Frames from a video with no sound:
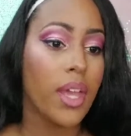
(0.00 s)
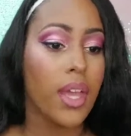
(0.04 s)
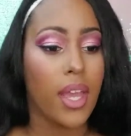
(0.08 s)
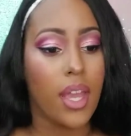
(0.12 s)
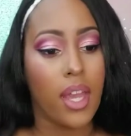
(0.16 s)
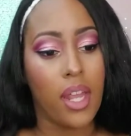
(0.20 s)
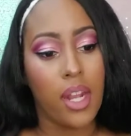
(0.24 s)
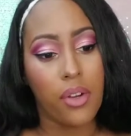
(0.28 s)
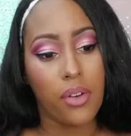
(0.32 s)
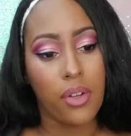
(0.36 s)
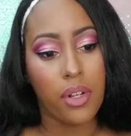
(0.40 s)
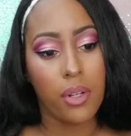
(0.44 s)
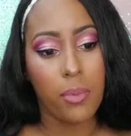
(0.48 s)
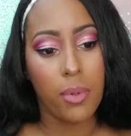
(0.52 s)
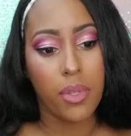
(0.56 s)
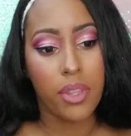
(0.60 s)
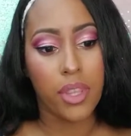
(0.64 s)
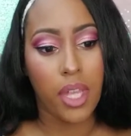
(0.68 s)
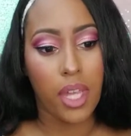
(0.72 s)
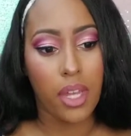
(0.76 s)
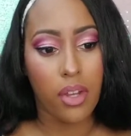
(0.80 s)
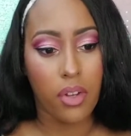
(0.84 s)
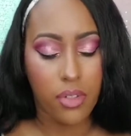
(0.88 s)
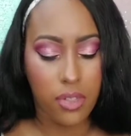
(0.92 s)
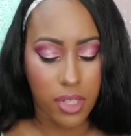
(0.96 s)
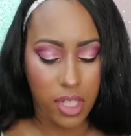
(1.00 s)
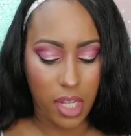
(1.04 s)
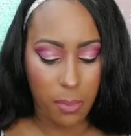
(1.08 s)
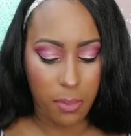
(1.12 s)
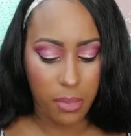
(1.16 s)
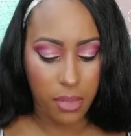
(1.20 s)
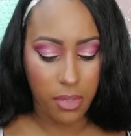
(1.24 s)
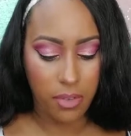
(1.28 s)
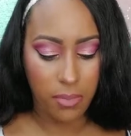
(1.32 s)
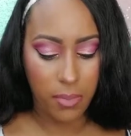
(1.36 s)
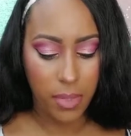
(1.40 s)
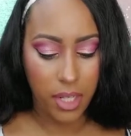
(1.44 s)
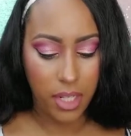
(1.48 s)
and I'm going to put that on top
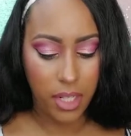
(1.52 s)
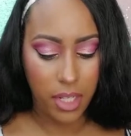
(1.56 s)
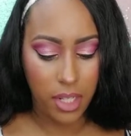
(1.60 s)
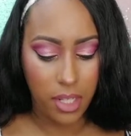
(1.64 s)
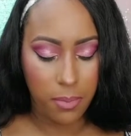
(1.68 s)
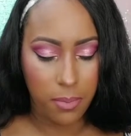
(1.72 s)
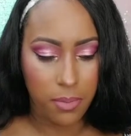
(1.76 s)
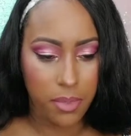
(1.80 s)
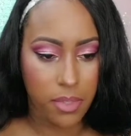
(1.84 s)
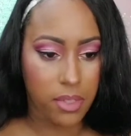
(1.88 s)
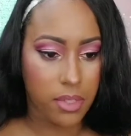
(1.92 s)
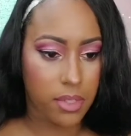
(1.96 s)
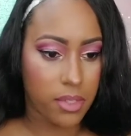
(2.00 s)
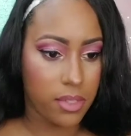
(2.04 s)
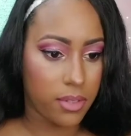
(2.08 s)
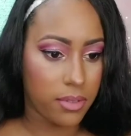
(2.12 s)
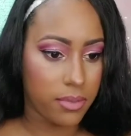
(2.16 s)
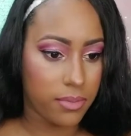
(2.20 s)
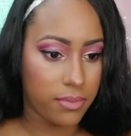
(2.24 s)
of my lips.